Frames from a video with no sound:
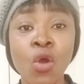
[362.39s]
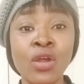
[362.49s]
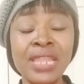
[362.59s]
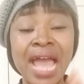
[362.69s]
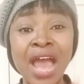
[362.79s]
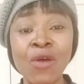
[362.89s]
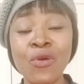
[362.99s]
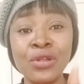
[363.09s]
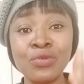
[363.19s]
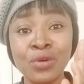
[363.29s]
on how
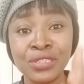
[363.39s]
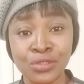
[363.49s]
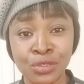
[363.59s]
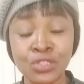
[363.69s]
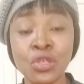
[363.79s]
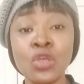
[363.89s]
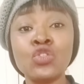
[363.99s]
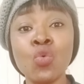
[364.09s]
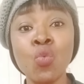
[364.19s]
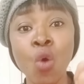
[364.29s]
God wants us
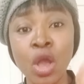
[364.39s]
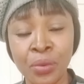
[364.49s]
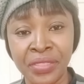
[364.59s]
to walk